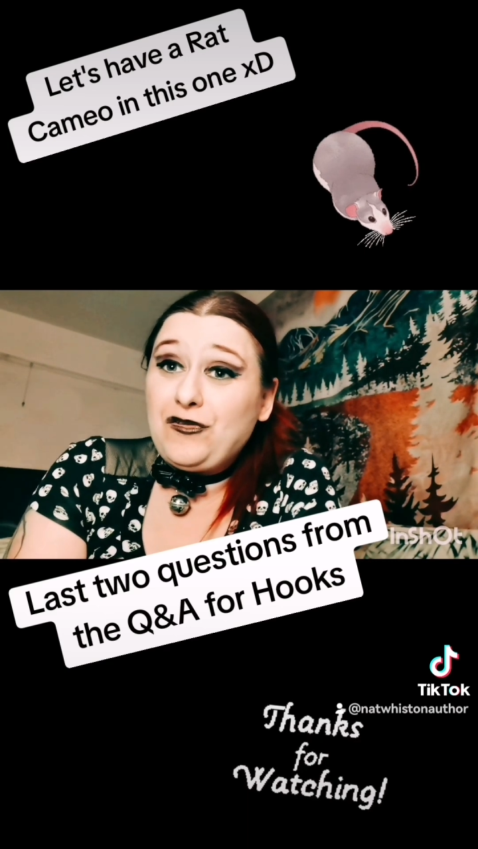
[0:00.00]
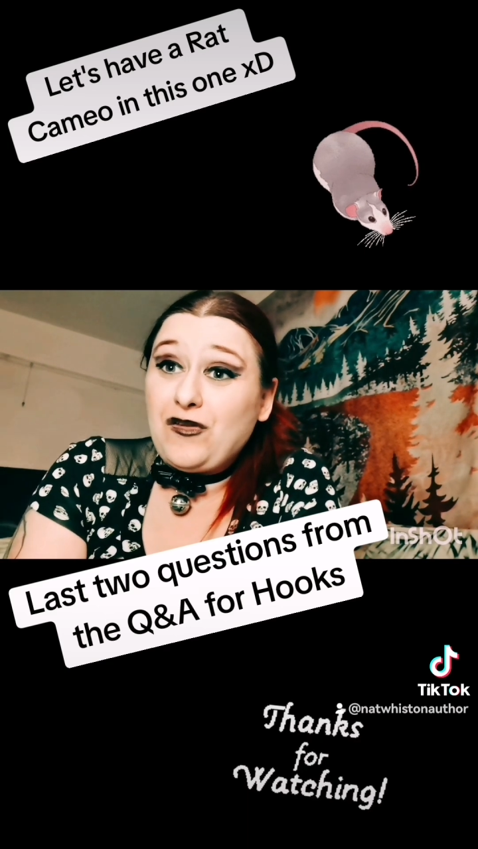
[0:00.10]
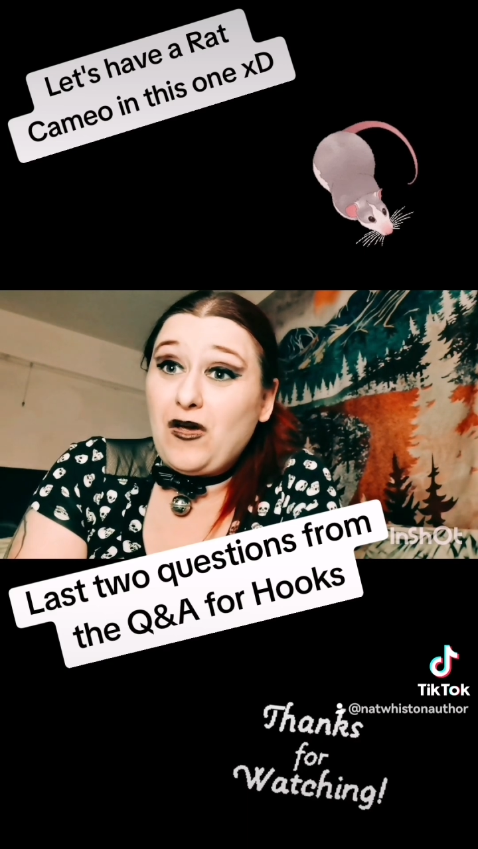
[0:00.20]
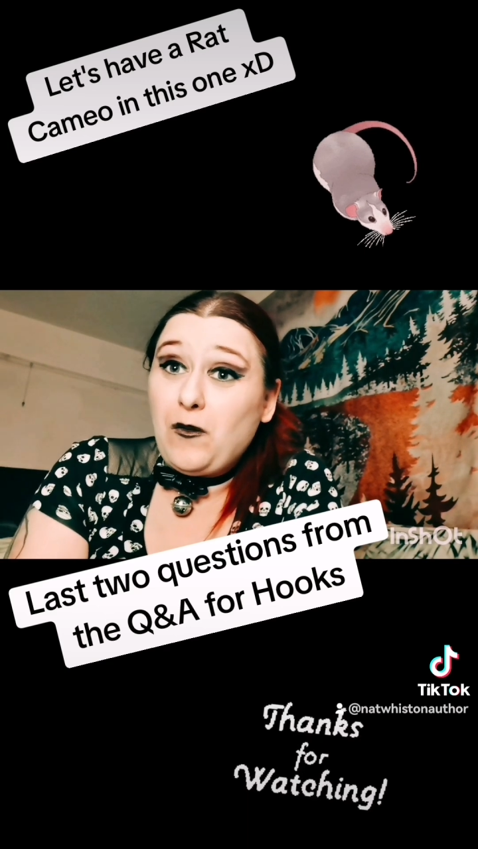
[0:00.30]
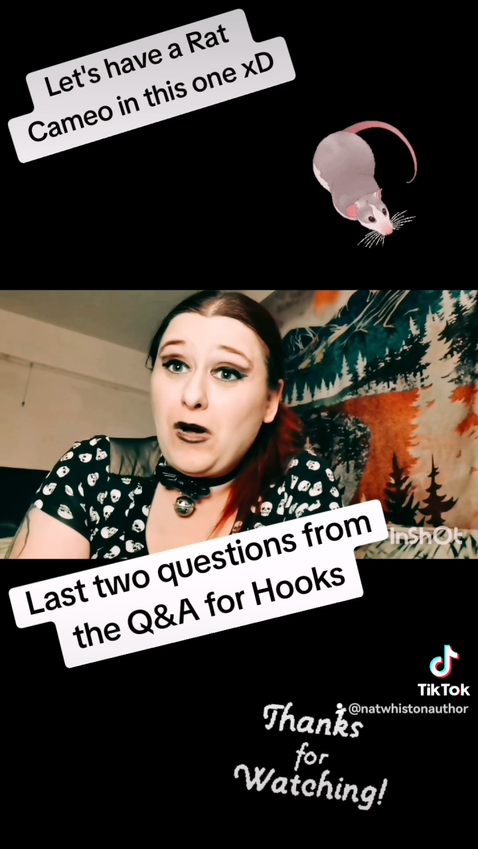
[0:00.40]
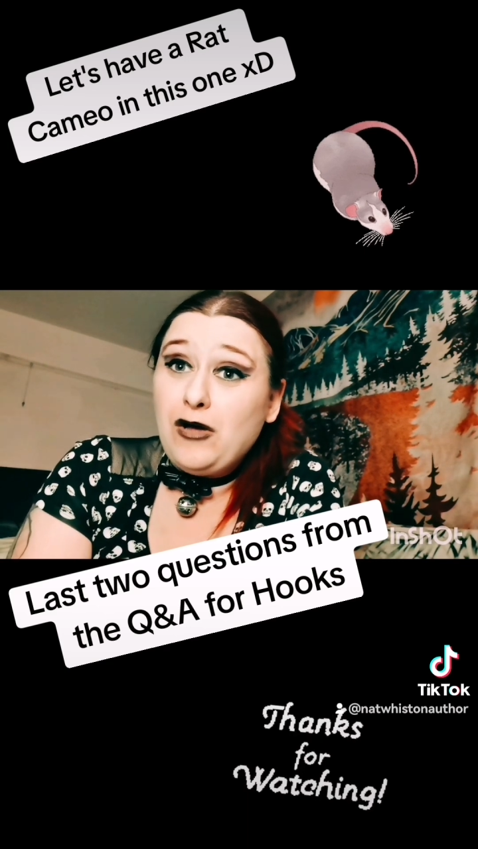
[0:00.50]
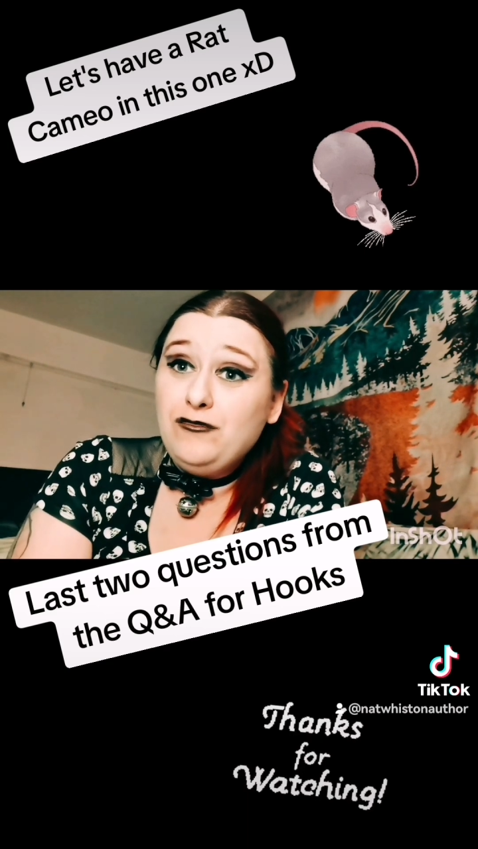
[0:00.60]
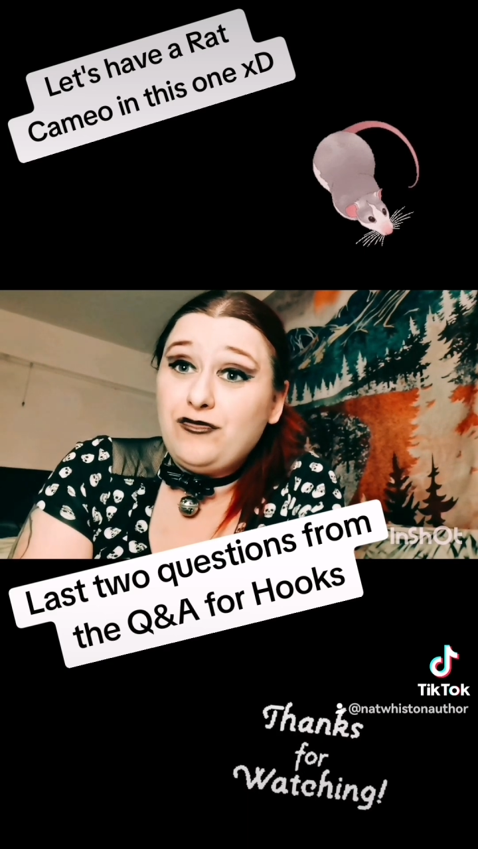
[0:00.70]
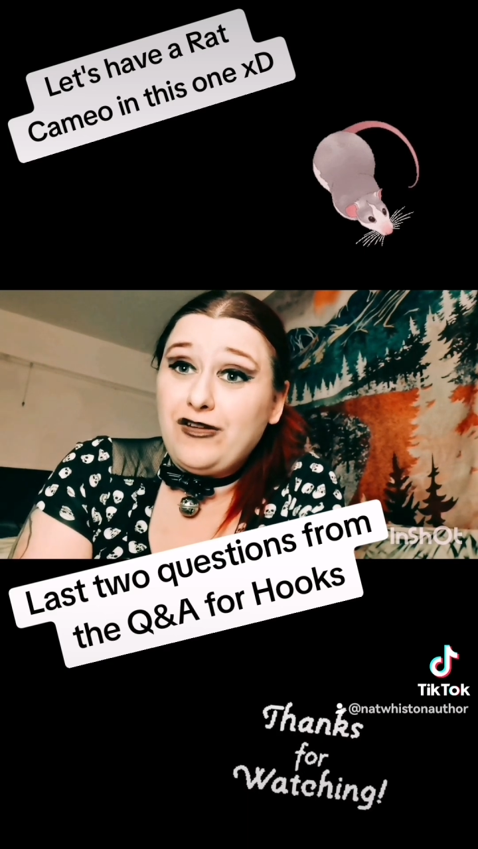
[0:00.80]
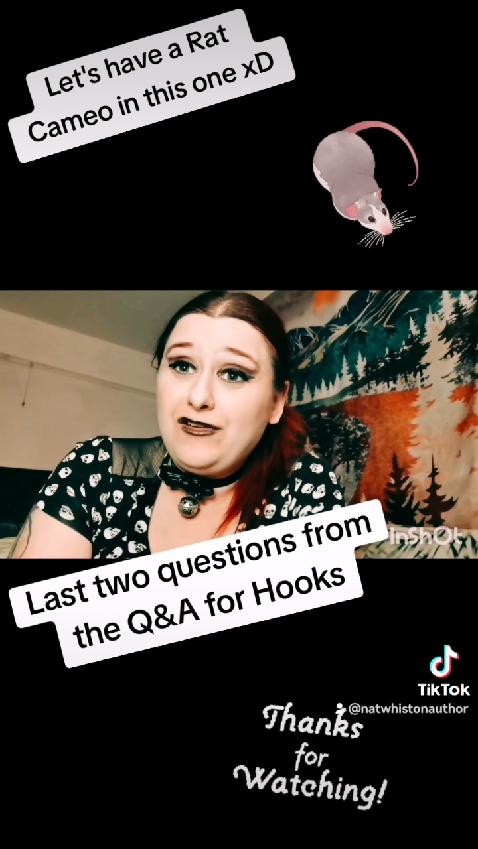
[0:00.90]
so
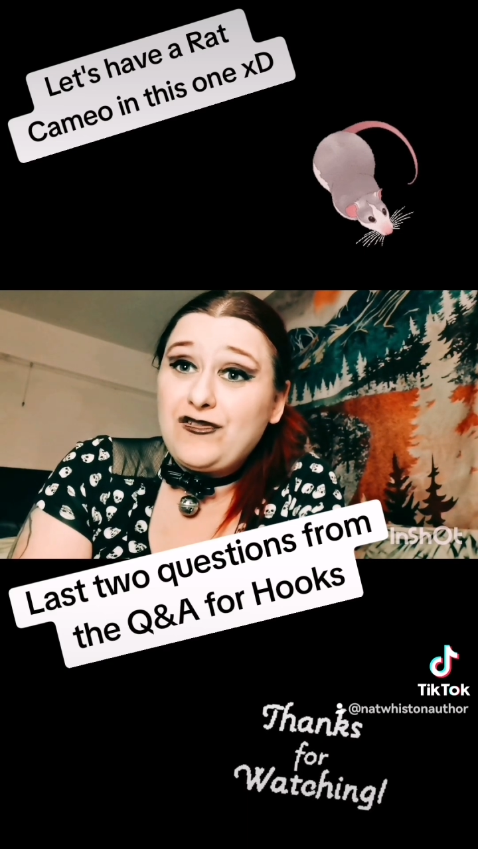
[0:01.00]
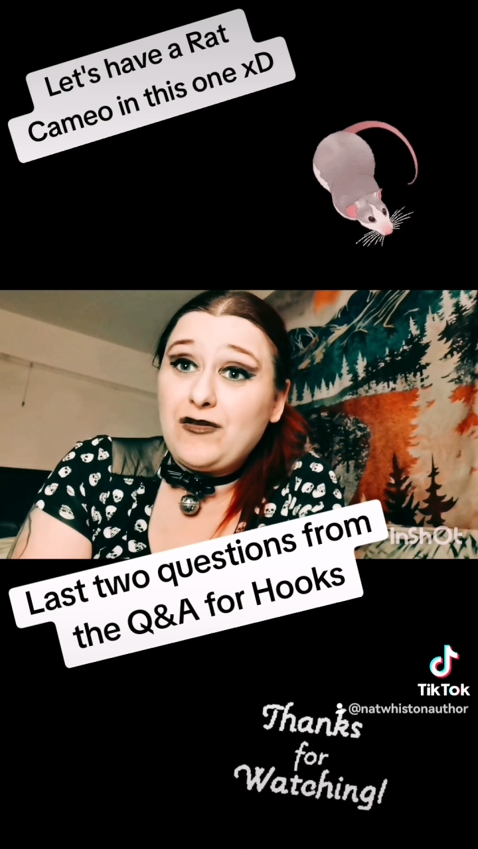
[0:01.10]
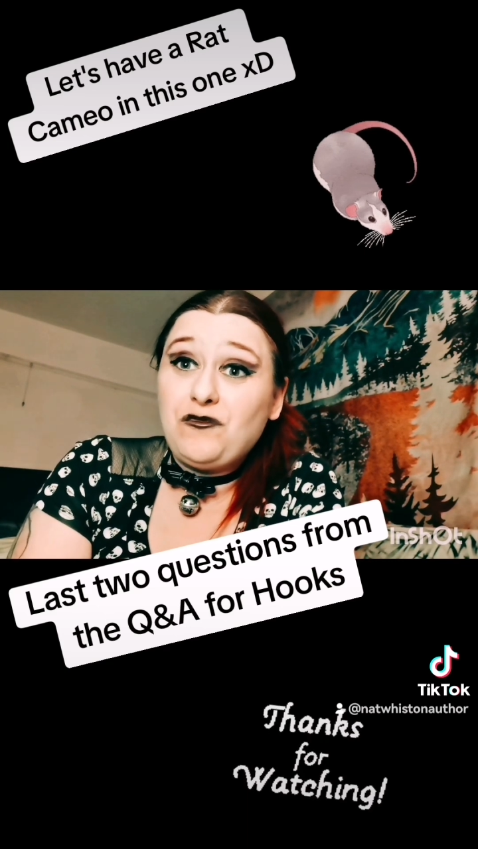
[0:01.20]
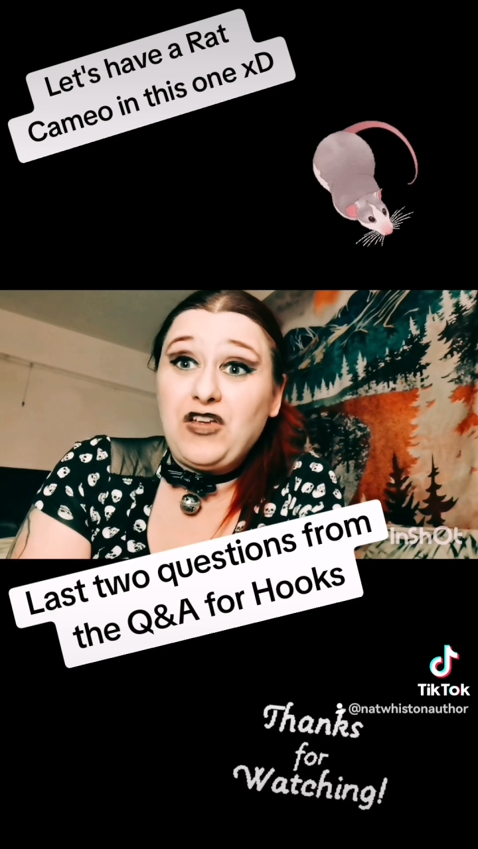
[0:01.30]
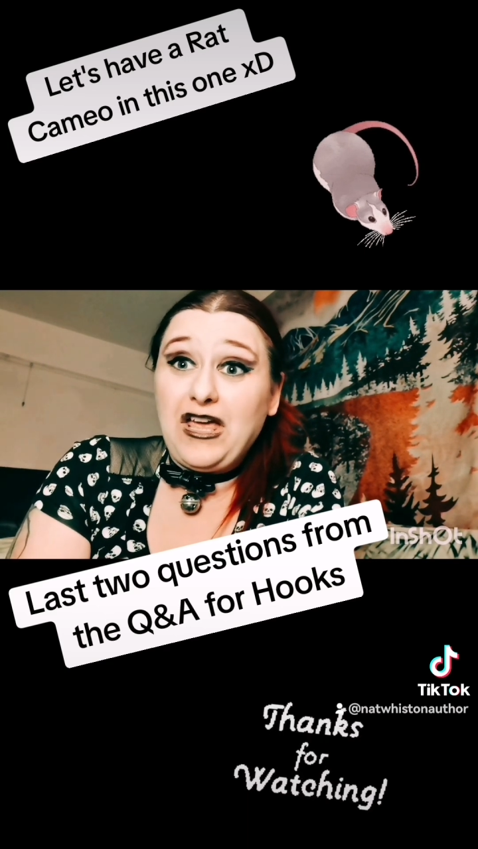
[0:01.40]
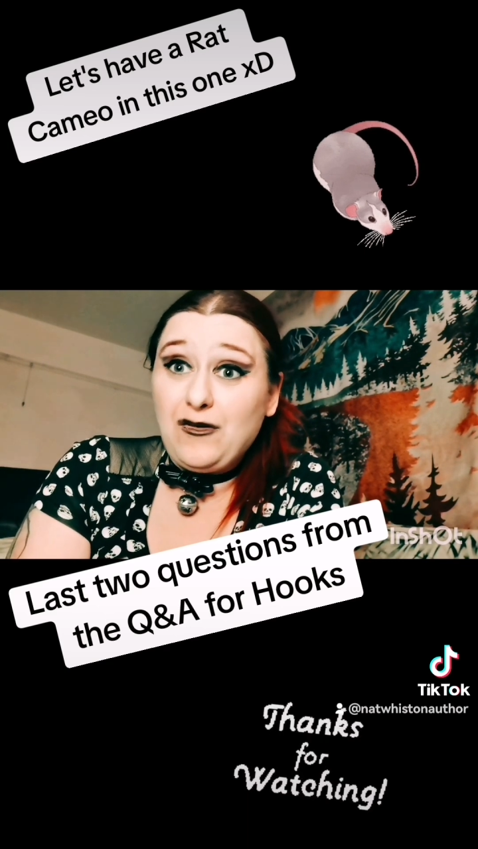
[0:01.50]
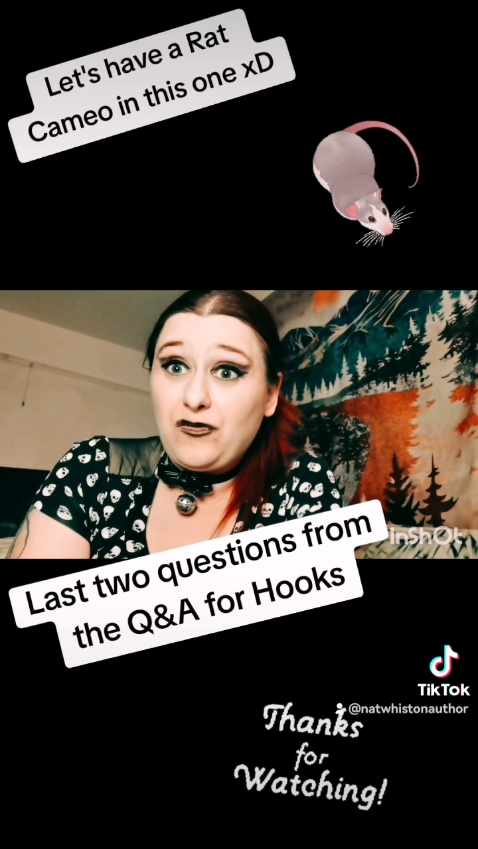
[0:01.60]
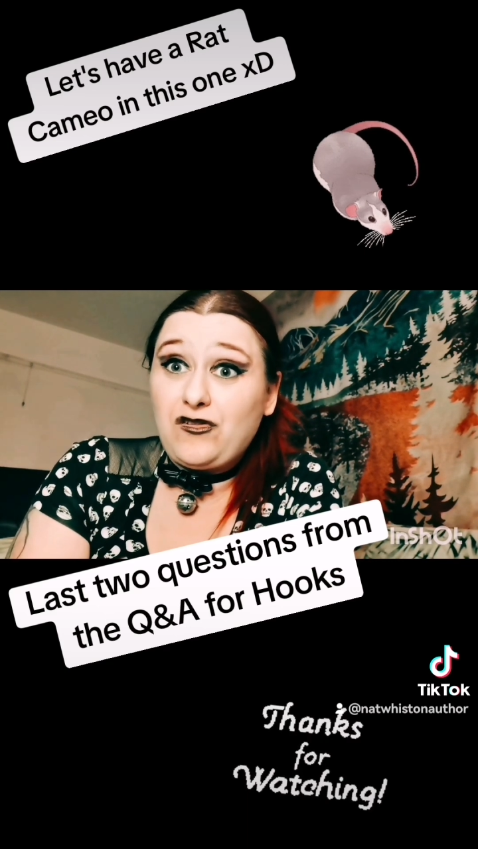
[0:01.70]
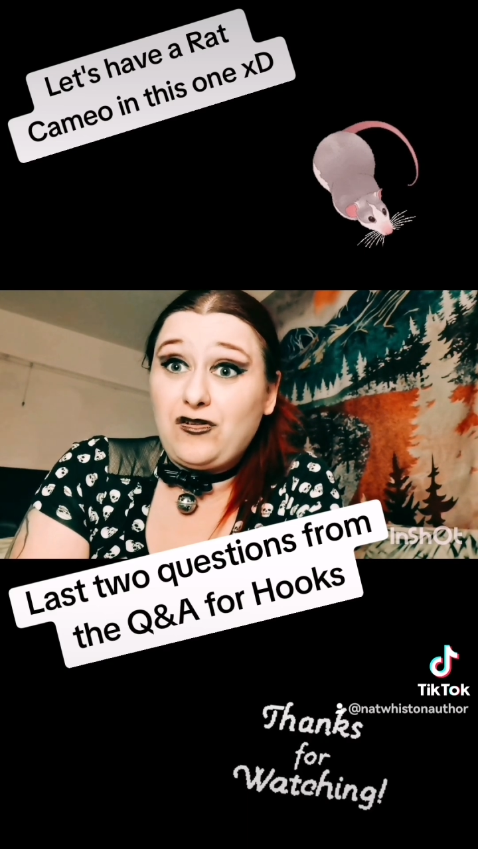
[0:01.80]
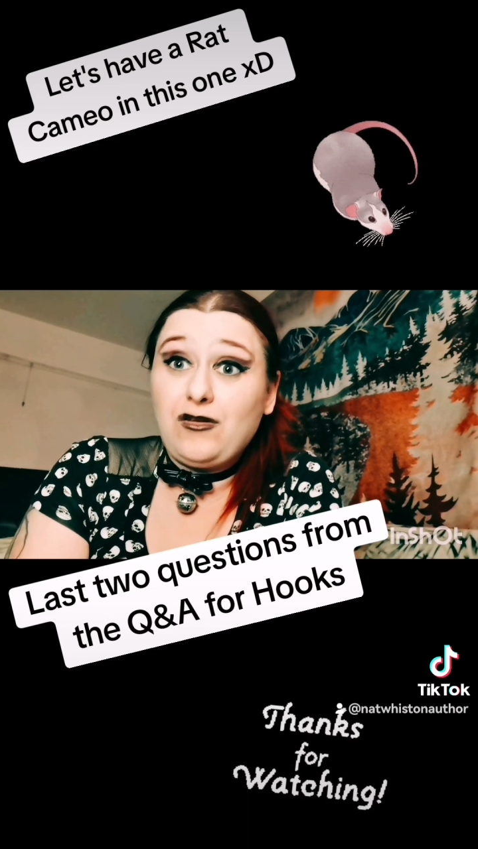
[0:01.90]
hopefully something
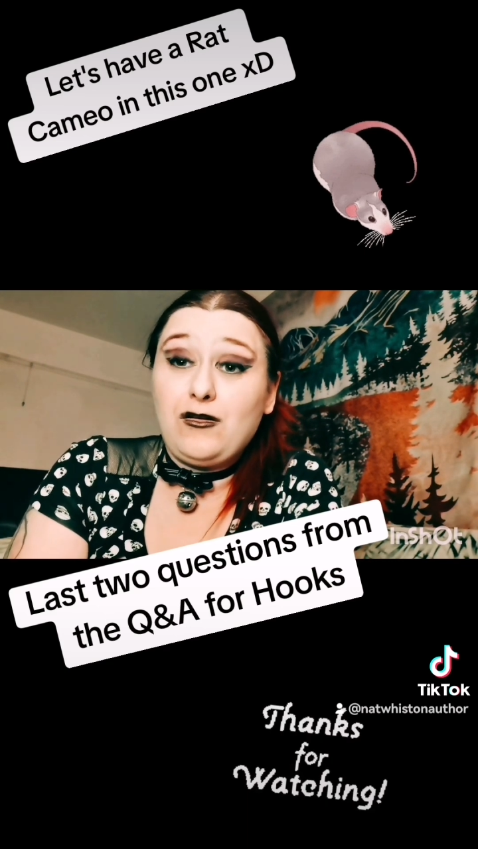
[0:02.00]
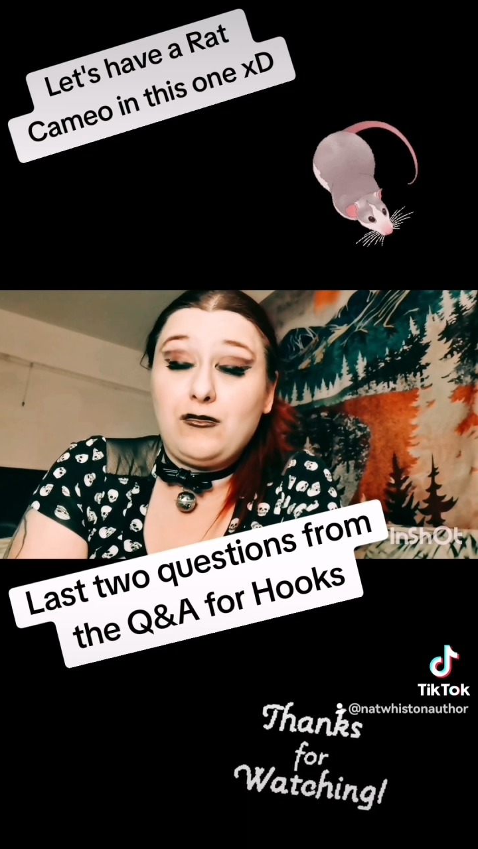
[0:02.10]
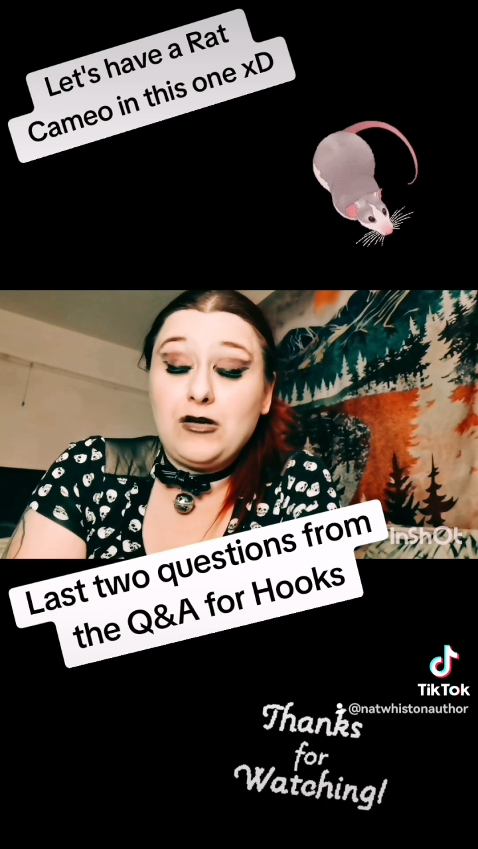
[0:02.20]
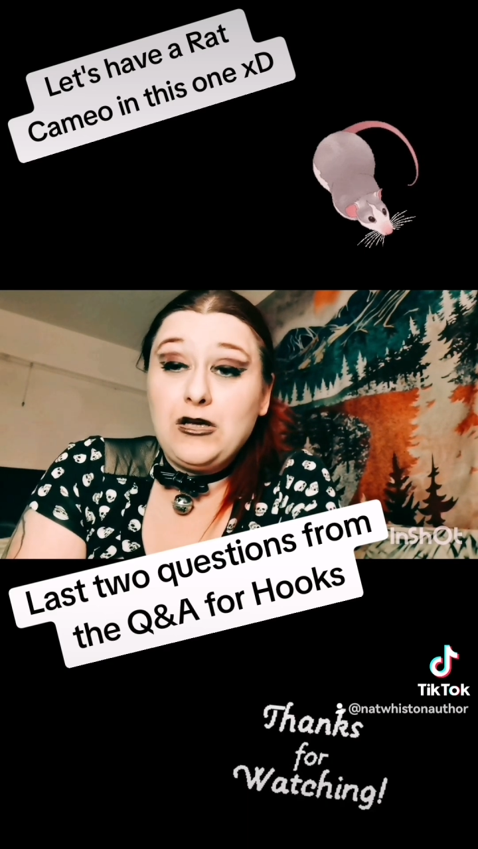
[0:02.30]
else to